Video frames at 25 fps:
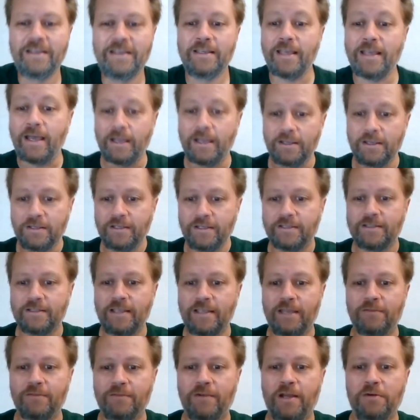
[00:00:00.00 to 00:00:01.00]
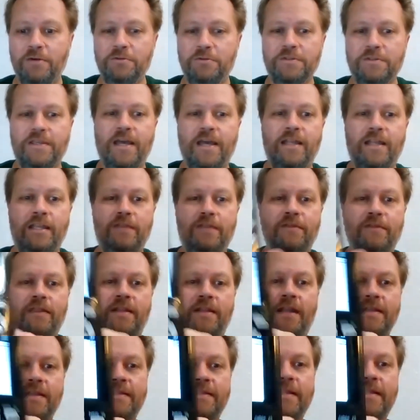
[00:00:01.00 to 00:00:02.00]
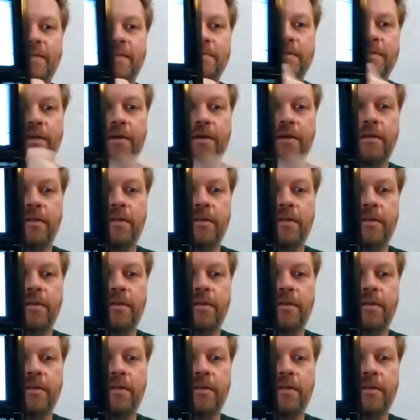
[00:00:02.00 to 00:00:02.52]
yeah, good. And Raul's got even the next step. So I'm gonna